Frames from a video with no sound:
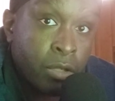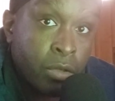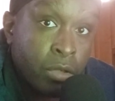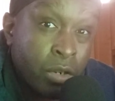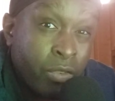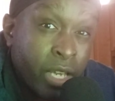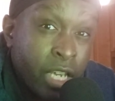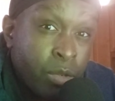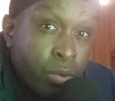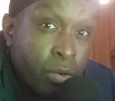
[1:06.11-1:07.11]

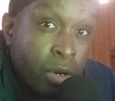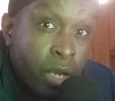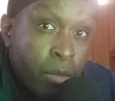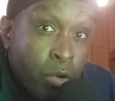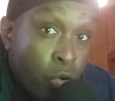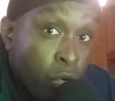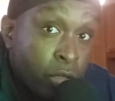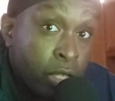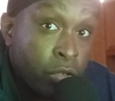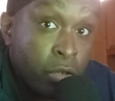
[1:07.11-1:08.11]
certification program or
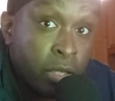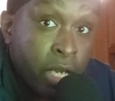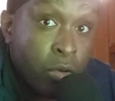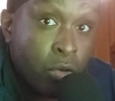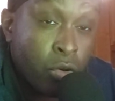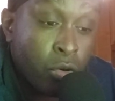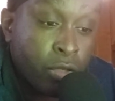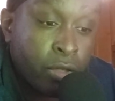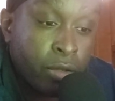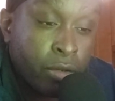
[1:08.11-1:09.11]
course that you'll take on
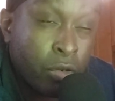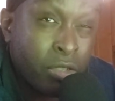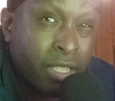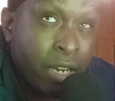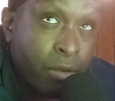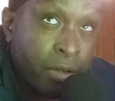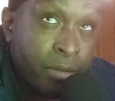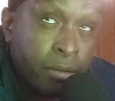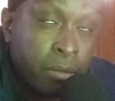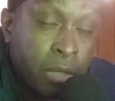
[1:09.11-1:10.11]
Coursera,
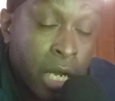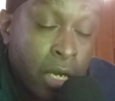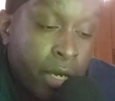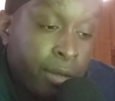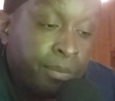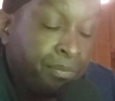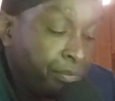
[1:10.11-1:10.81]
Coursera.com.